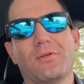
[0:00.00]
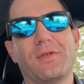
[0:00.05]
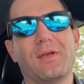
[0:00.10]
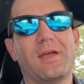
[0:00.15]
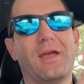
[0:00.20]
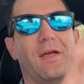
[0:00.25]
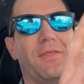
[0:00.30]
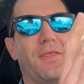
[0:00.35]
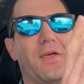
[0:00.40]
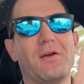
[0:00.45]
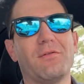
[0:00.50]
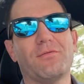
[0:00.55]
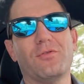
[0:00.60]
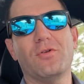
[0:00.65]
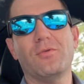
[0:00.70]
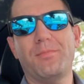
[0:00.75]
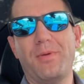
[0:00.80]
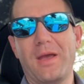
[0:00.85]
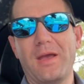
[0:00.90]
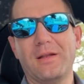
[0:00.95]
They got that
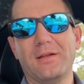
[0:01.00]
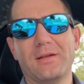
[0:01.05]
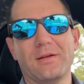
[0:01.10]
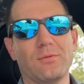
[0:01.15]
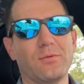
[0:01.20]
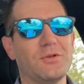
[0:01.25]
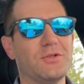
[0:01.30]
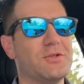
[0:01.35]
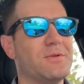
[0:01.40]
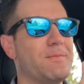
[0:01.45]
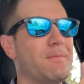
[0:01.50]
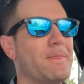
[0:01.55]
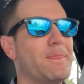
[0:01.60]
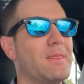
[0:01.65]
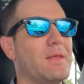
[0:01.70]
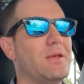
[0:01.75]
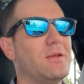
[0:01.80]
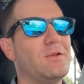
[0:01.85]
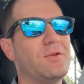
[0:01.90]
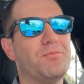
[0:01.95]
room painted, which
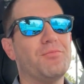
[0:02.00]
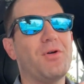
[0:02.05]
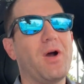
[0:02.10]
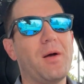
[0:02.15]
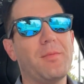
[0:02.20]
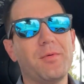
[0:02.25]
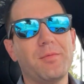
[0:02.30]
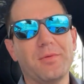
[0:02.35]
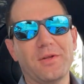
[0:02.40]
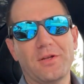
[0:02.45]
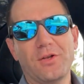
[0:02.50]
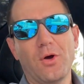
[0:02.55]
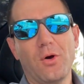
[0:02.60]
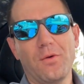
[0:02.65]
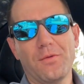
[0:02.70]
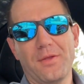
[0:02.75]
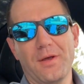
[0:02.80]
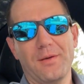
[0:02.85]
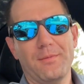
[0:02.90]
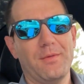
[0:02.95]
you probably
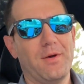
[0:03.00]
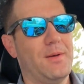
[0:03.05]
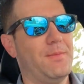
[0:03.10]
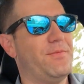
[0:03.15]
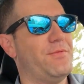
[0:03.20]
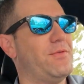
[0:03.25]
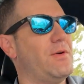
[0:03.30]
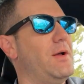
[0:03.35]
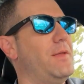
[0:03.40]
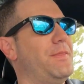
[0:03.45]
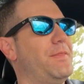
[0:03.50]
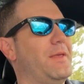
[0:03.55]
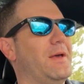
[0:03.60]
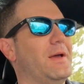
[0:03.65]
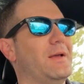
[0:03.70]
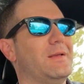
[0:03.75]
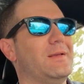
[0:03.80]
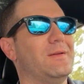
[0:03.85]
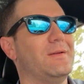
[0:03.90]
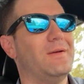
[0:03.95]
told them up front
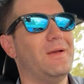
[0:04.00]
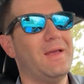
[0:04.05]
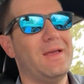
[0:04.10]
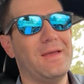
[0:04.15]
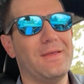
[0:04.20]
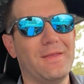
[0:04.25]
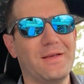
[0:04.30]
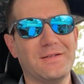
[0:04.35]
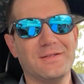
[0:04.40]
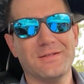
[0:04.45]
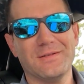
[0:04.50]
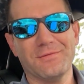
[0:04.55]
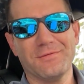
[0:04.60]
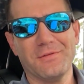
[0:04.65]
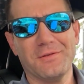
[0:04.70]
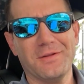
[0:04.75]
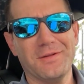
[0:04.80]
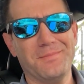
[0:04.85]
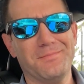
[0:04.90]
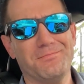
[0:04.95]
that, hey, that's a
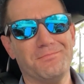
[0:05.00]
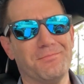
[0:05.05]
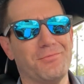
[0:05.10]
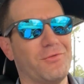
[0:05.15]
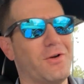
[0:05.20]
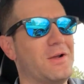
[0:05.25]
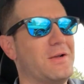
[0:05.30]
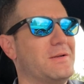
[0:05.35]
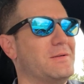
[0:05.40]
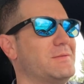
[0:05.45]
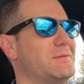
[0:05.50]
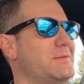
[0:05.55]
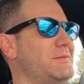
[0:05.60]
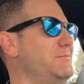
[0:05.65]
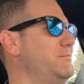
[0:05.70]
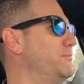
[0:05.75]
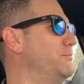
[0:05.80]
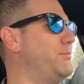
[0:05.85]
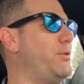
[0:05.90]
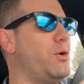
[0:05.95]
really bright,
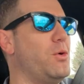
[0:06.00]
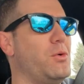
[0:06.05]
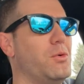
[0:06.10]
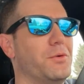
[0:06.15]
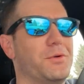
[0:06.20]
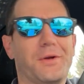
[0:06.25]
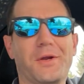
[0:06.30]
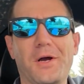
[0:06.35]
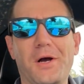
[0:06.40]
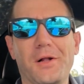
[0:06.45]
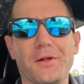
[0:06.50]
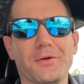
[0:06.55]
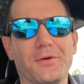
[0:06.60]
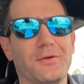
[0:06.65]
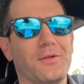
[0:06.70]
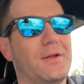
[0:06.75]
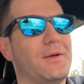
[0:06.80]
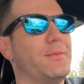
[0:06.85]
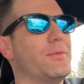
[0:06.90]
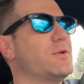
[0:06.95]
bold
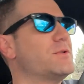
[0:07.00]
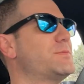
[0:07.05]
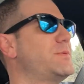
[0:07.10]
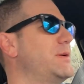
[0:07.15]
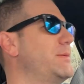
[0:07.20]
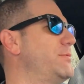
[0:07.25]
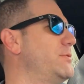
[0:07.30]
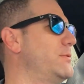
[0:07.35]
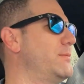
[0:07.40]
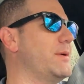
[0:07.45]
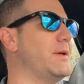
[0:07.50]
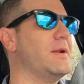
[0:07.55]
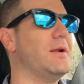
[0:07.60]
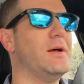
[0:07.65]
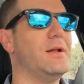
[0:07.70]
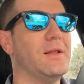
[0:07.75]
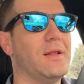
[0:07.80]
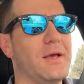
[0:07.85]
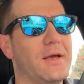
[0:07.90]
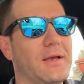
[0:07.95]
color that most people may
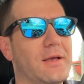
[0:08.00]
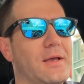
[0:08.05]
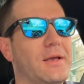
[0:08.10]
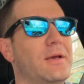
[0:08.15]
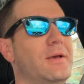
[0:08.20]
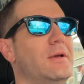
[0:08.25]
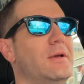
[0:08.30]
not like.